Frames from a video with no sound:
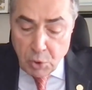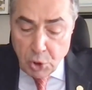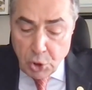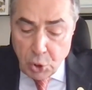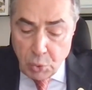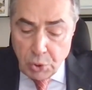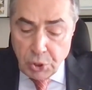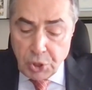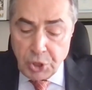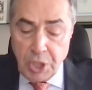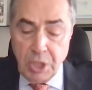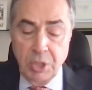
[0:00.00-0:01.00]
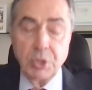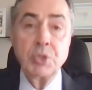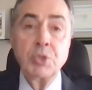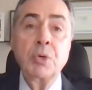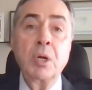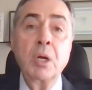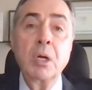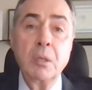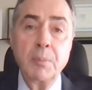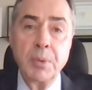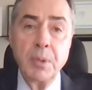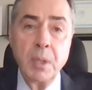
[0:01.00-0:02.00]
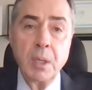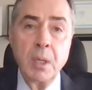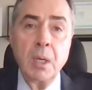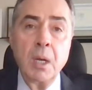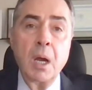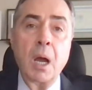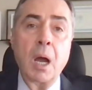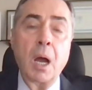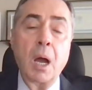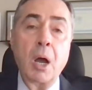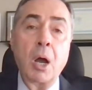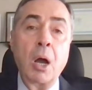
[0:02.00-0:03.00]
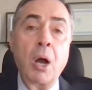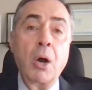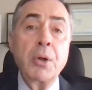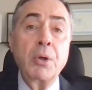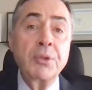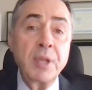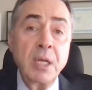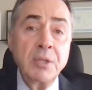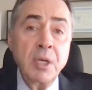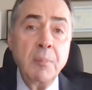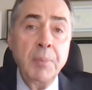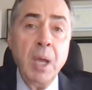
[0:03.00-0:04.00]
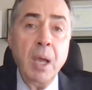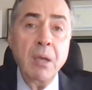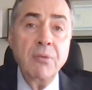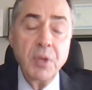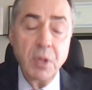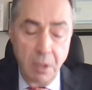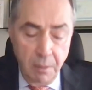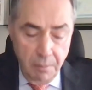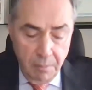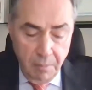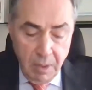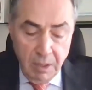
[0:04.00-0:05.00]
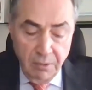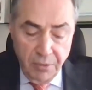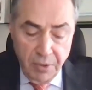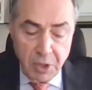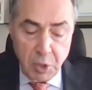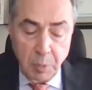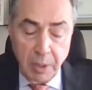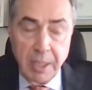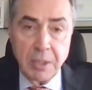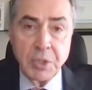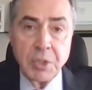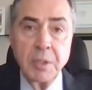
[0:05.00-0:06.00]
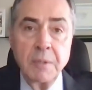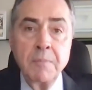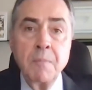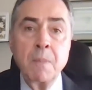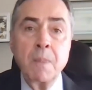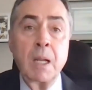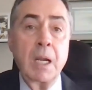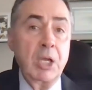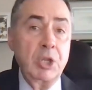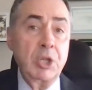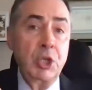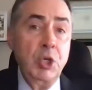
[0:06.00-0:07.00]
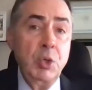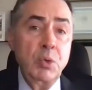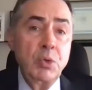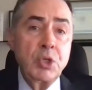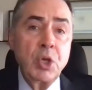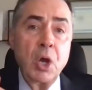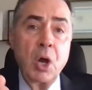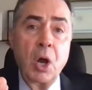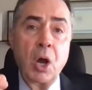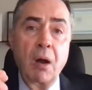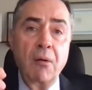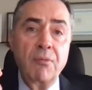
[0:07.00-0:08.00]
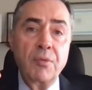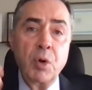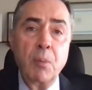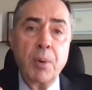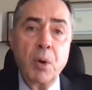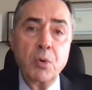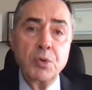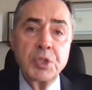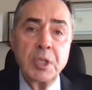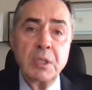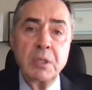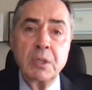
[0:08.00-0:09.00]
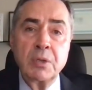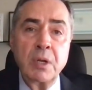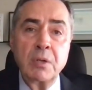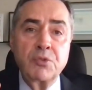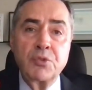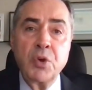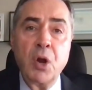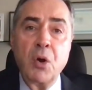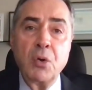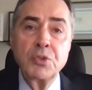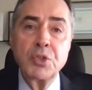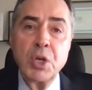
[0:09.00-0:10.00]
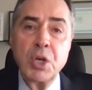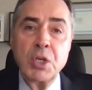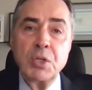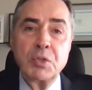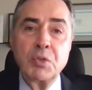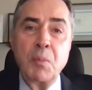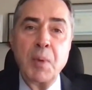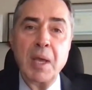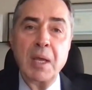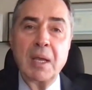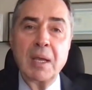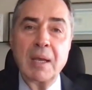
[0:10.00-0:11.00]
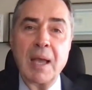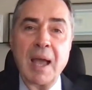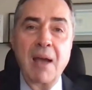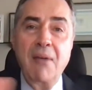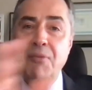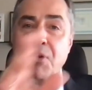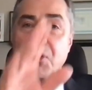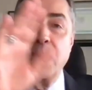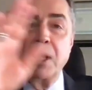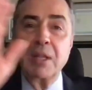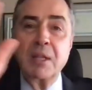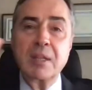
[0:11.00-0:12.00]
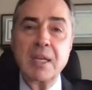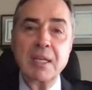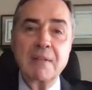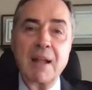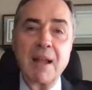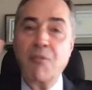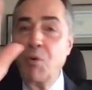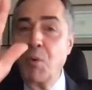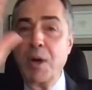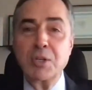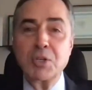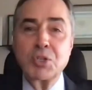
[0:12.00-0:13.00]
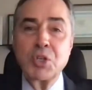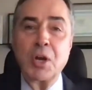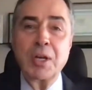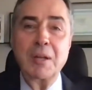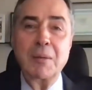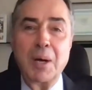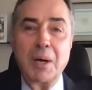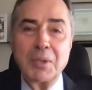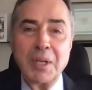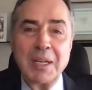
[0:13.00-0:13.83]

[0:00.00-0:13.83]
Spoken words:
should seek to curb unauthentic behavior in the first place, like the use of robos and trolls to make everyone think that everyone is talking about